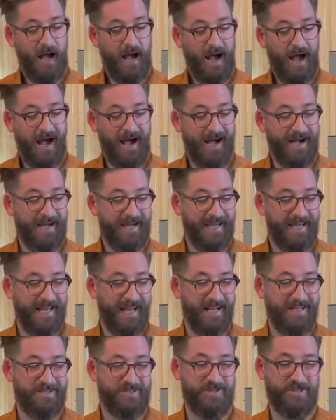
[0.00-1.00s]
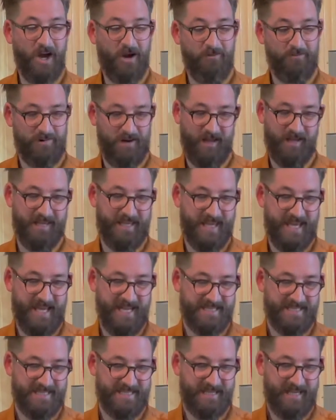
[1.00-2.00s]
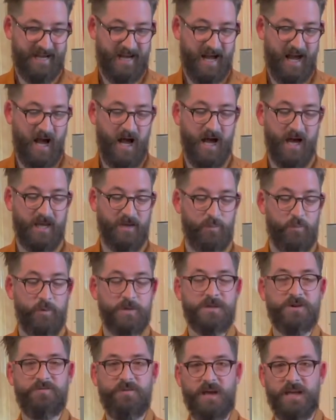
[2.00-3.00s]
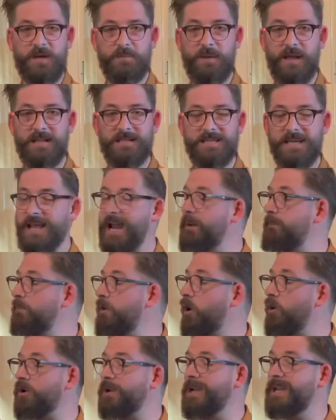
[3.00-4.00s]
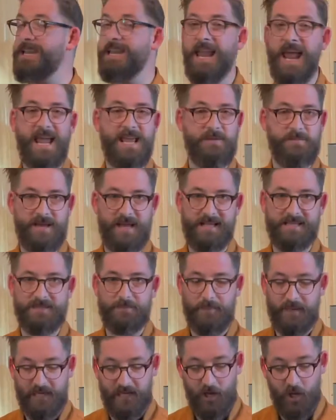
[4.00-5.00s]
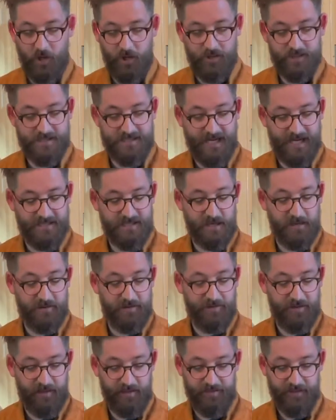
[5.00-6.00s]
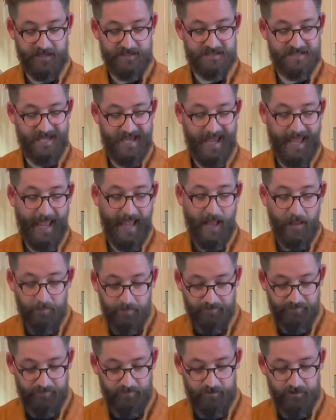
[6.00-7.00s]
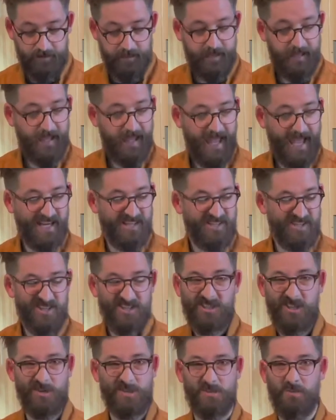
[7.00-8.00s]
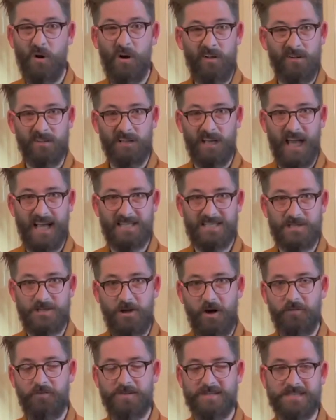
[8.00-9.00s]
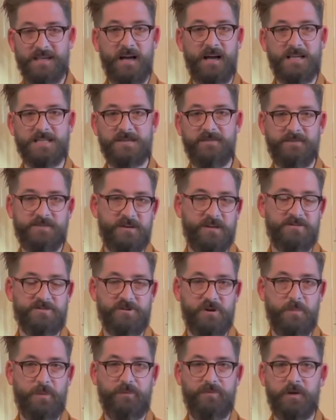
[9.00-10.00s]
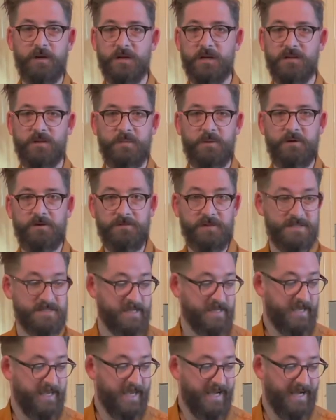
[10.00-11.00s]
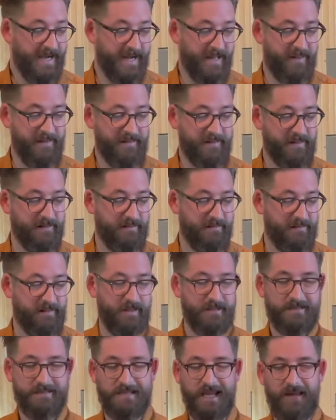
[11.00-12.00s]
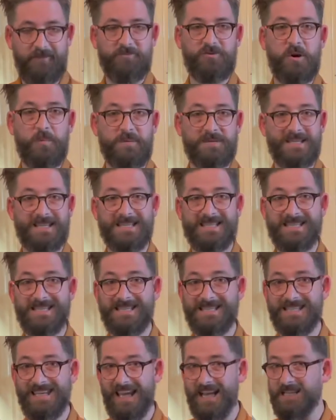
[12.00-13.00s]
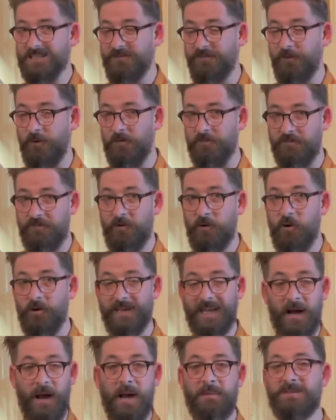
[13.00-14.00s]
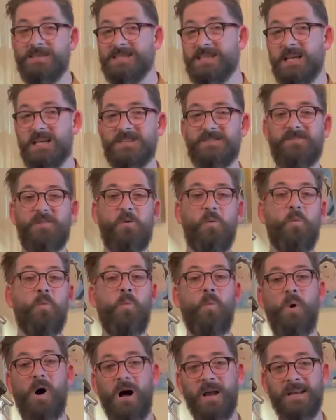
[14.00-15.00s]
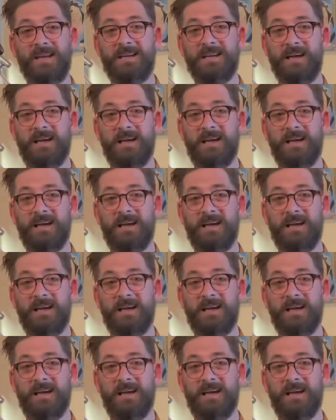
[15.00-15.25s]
I don't like it. I wouldn't recommend it. I'm not going to name it because I don't think that's helpful. It's just too small. It's not the size of a Death Trooper. If you look at the movies, the Death Troopers are 6'4". Now I'm 6'1".